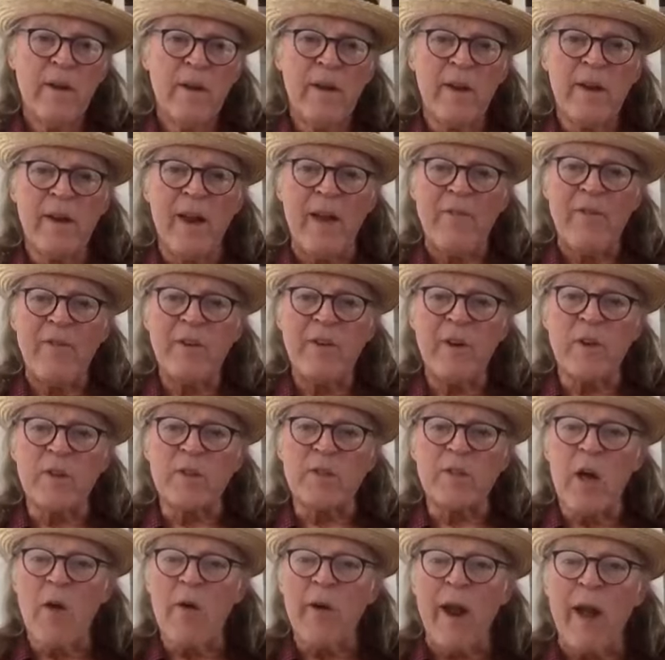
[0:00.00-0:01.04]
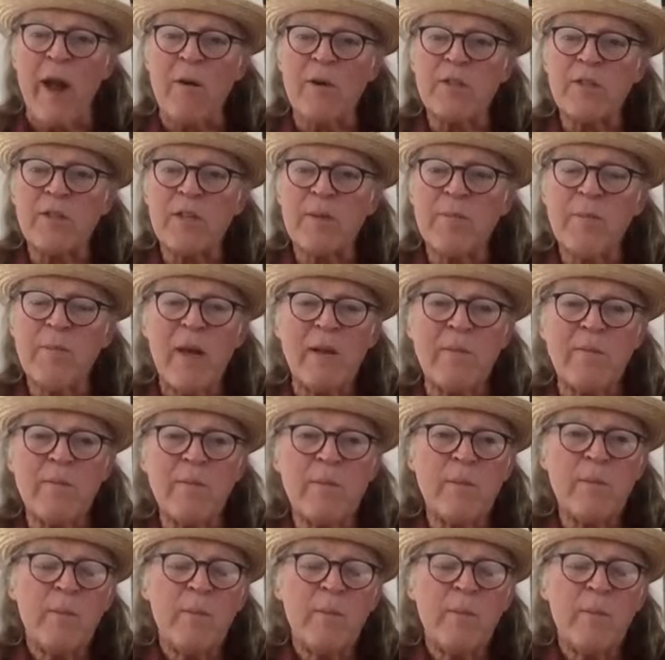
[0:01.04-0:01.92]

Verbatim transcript: 11 years old, I was in my